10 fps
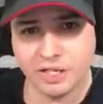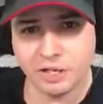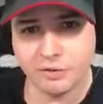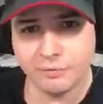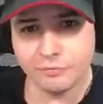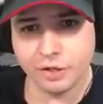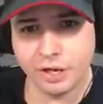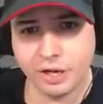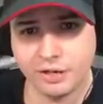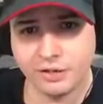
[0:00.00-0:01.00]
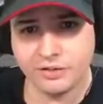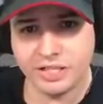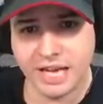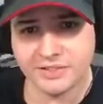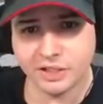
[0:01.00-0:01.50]
here and
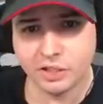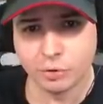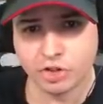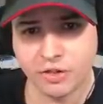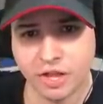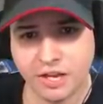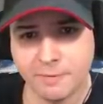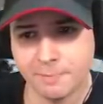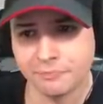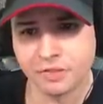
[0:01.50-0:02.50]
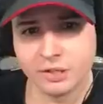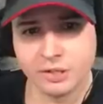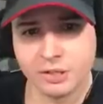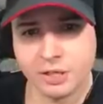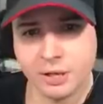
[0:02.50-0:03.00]
the execution thing.
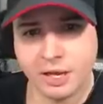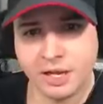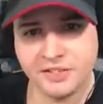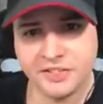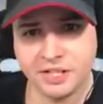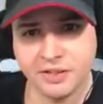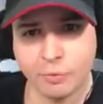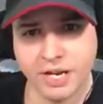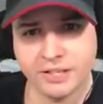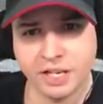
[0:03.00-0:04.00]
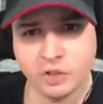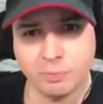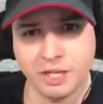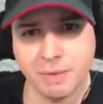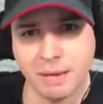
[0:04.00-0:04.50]
Is he in the right
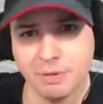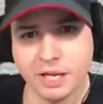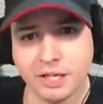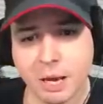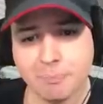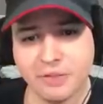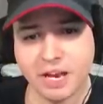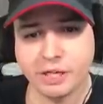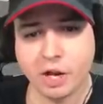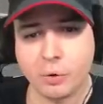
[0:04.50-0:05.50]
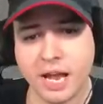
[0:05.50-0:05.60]
HP? Maybe I... Yep, there we go.